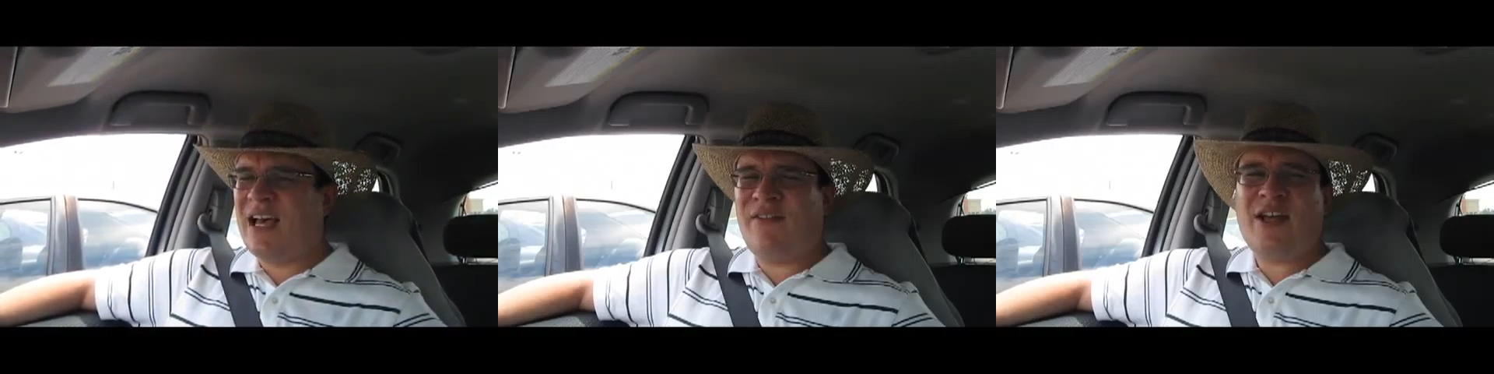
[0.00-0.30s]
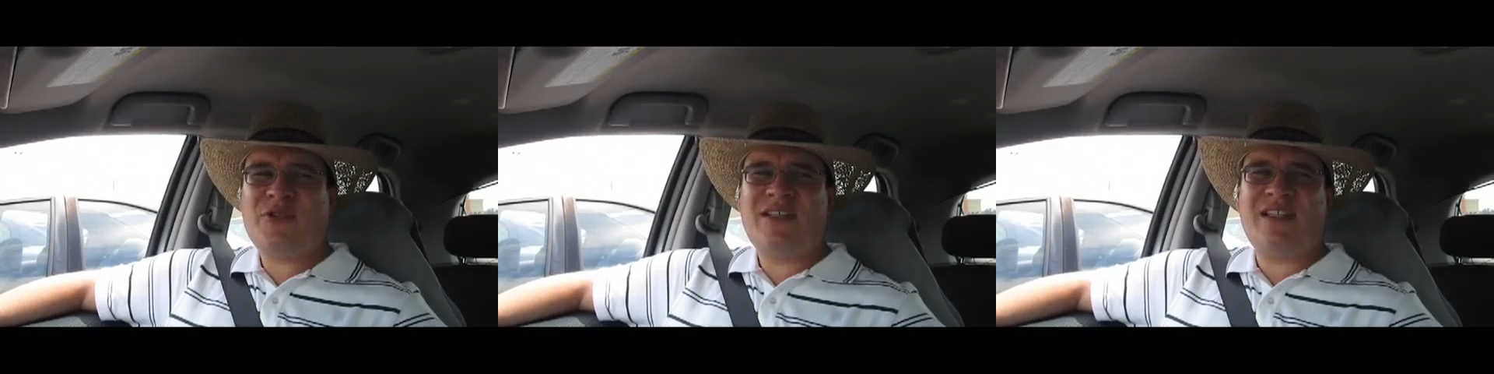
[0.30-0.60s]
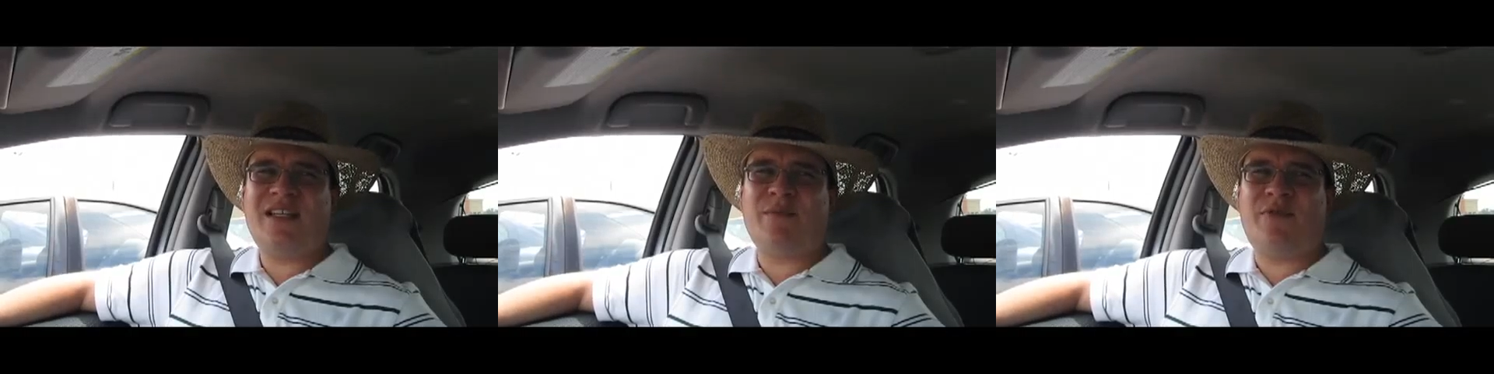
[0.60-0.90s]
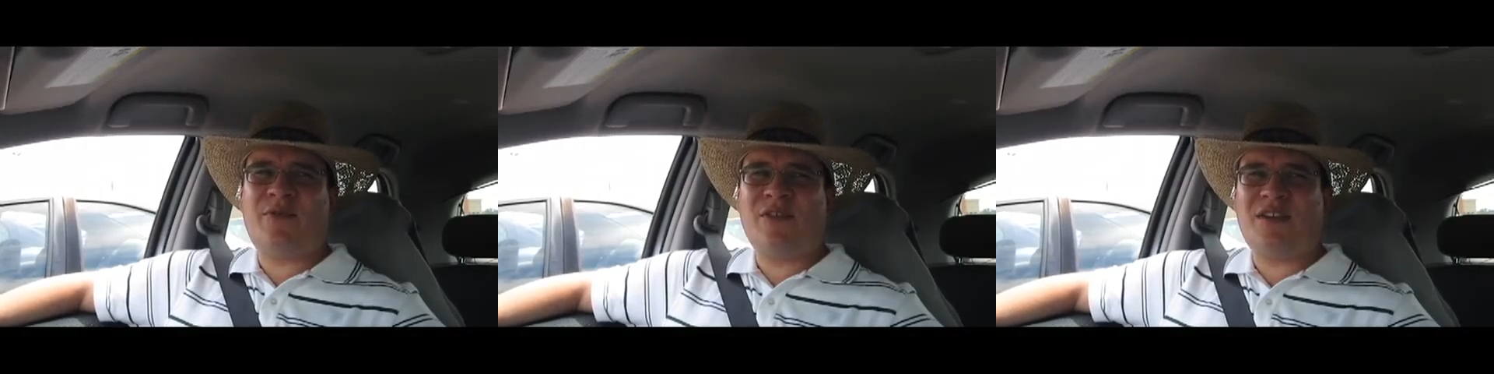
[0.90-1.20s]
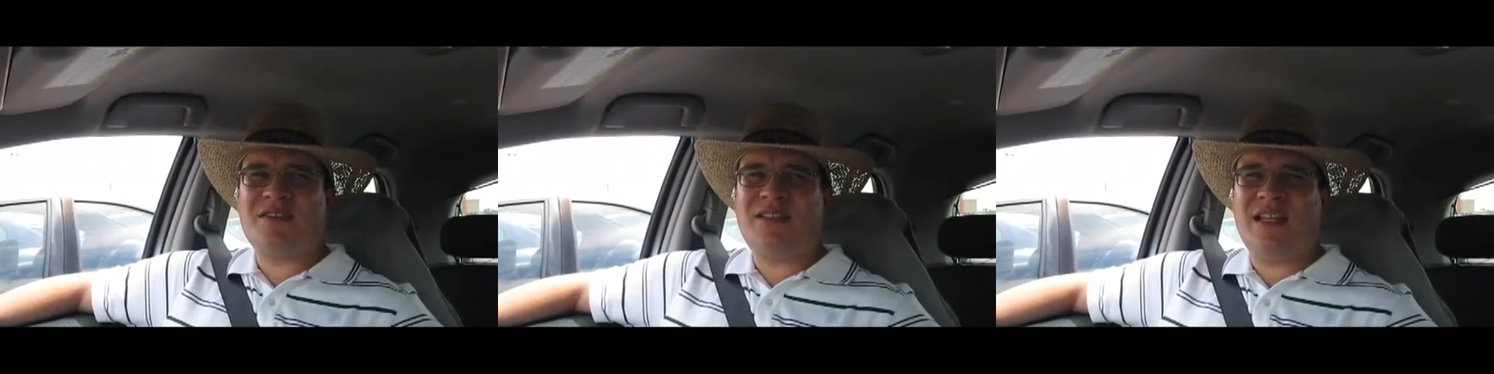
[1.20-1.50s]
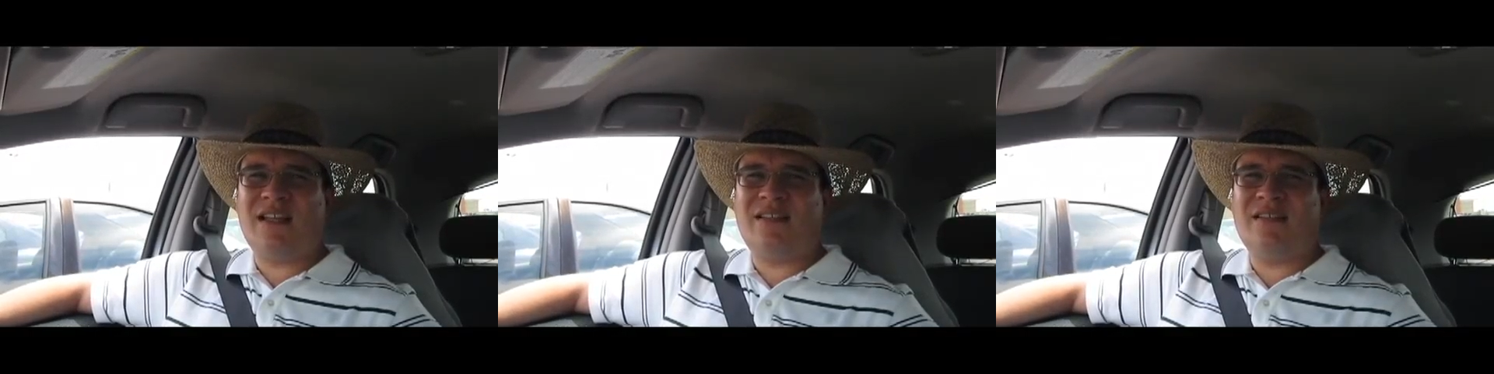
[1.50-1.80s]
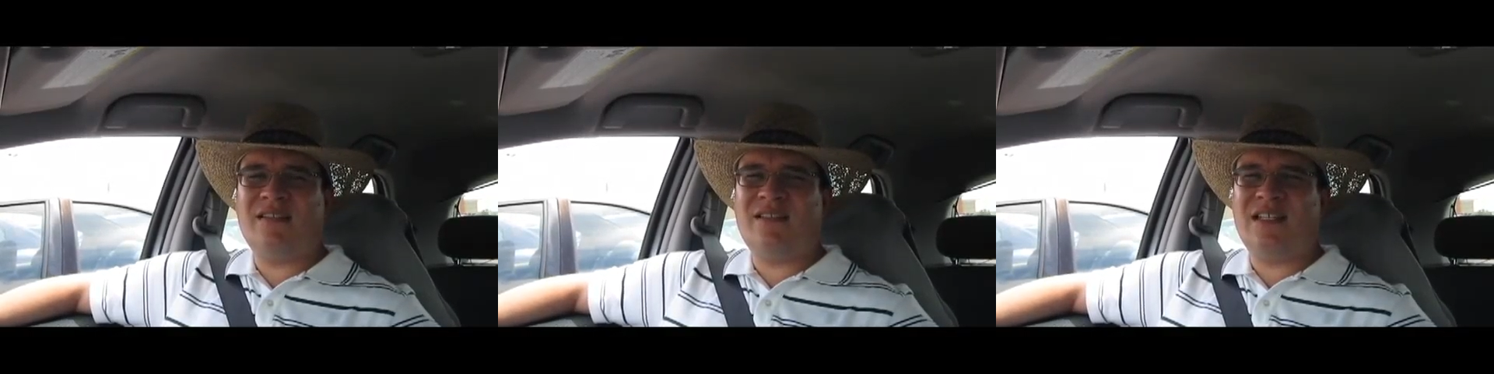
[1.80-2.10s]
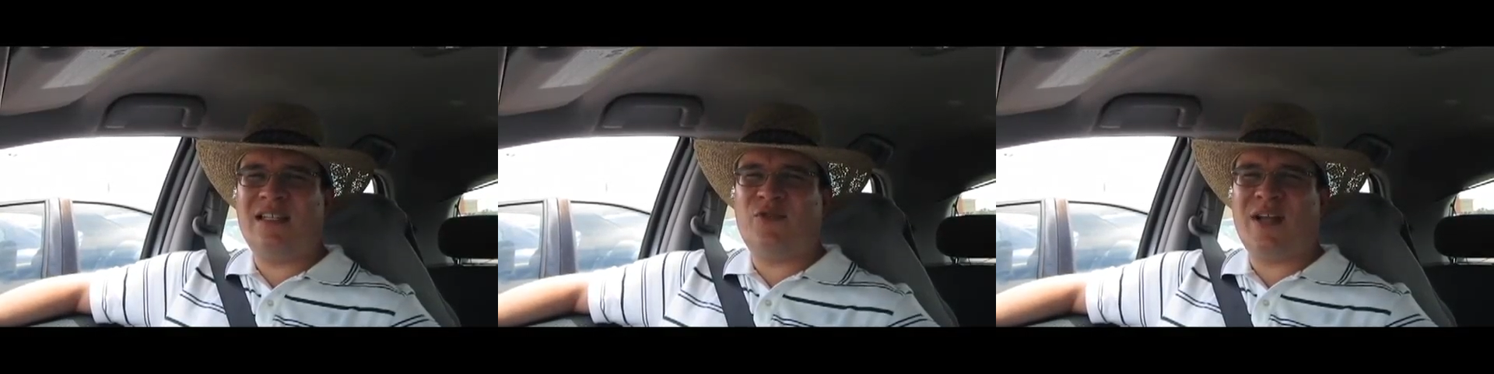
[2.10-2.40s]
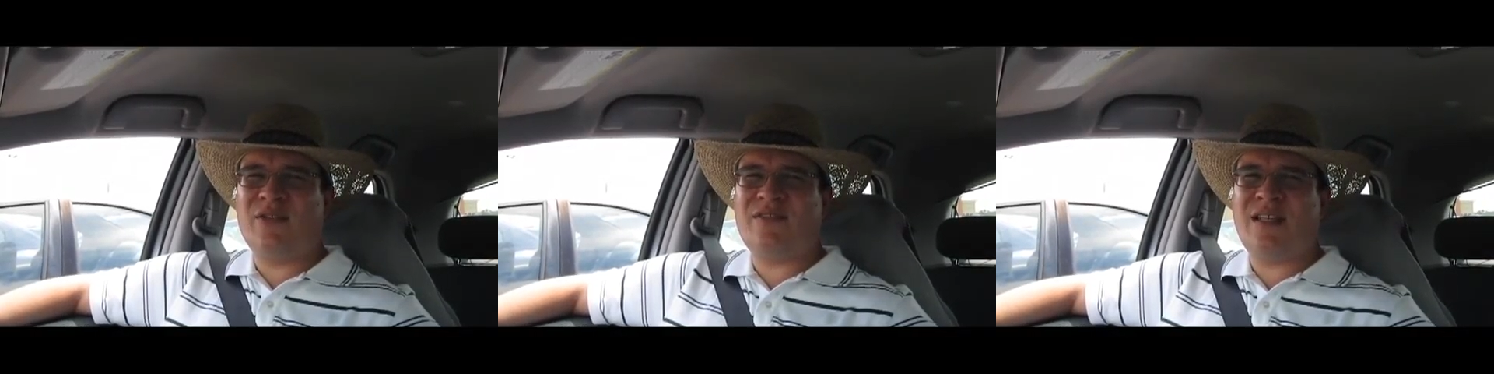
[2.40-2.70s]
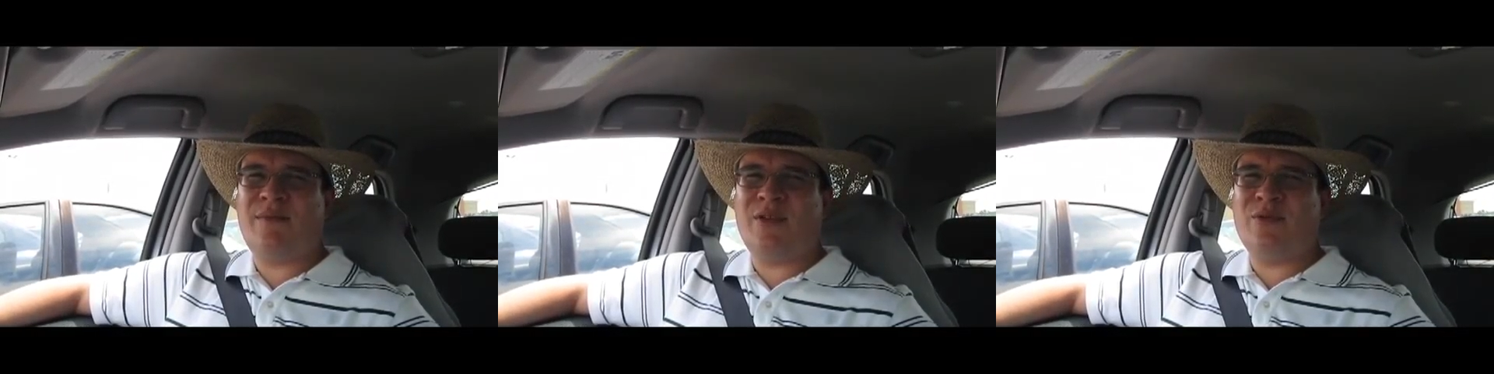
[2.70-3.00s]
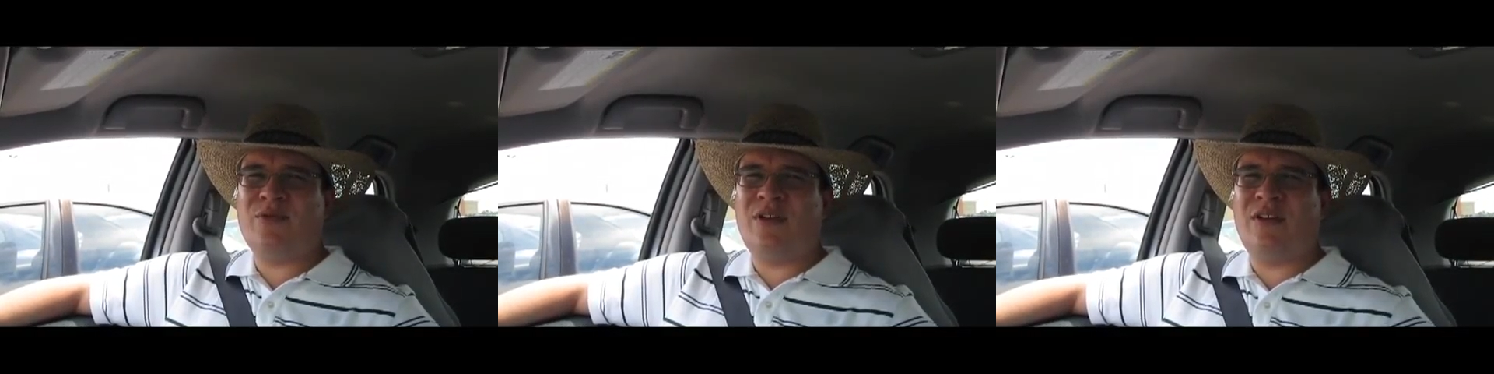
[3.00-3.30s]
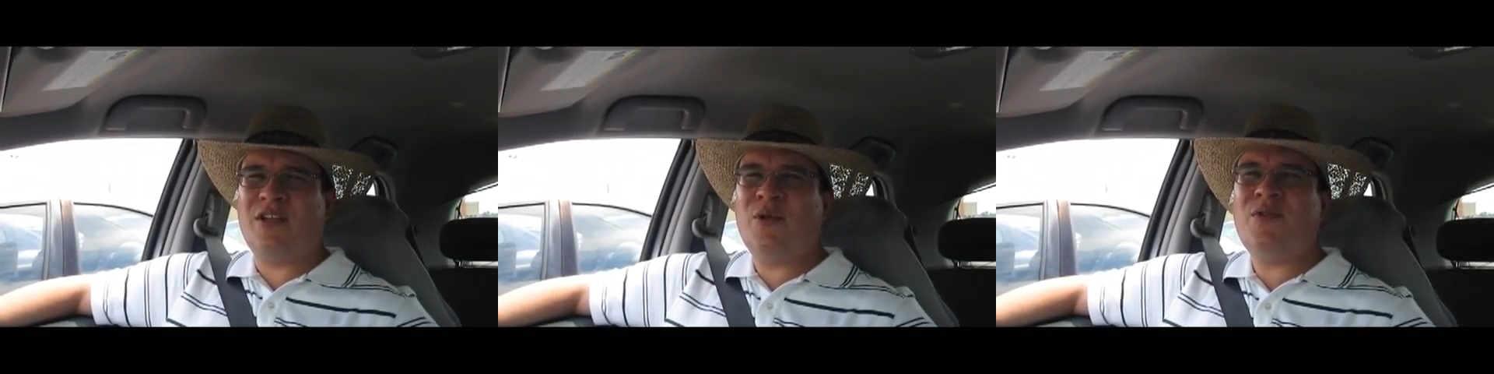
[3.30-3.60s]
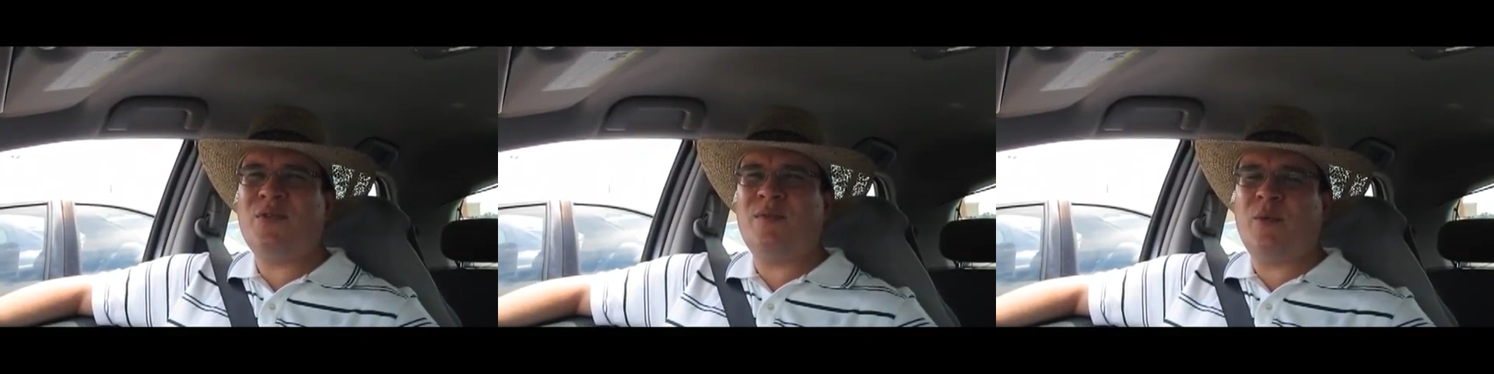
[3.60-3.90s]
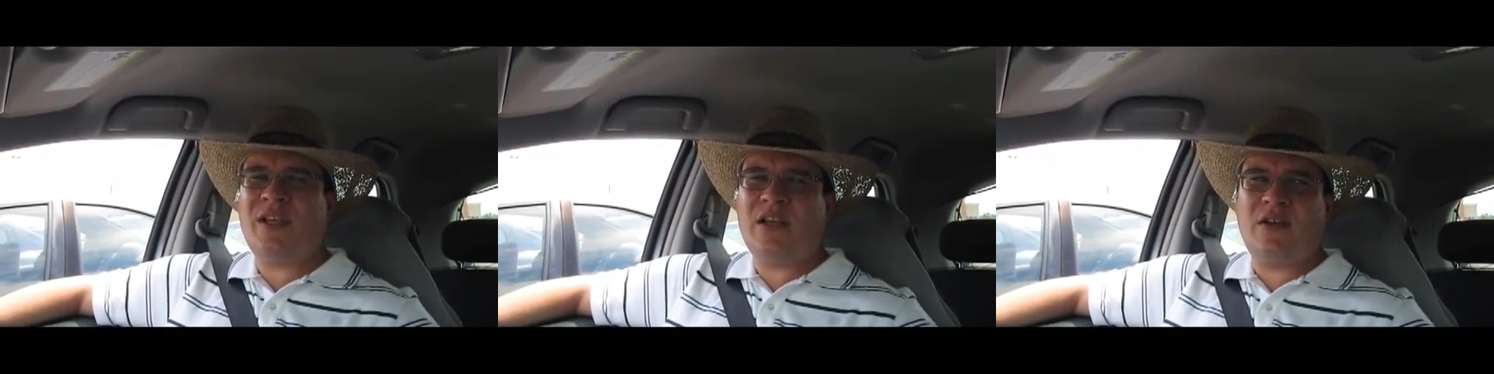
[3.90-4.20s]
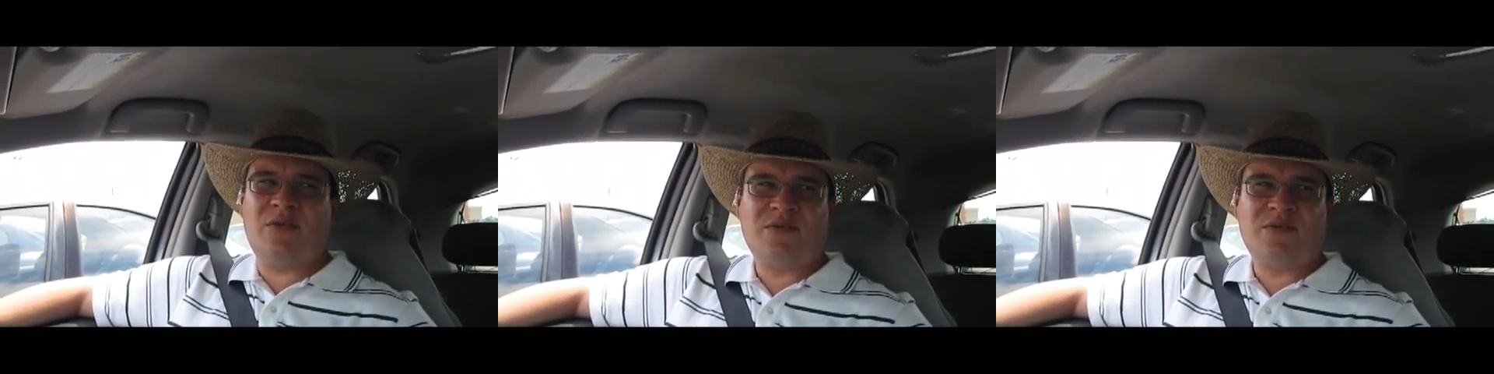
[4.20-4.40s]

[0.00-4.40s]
I've actually seen them before because the trailers debuted on YouTube a week ago.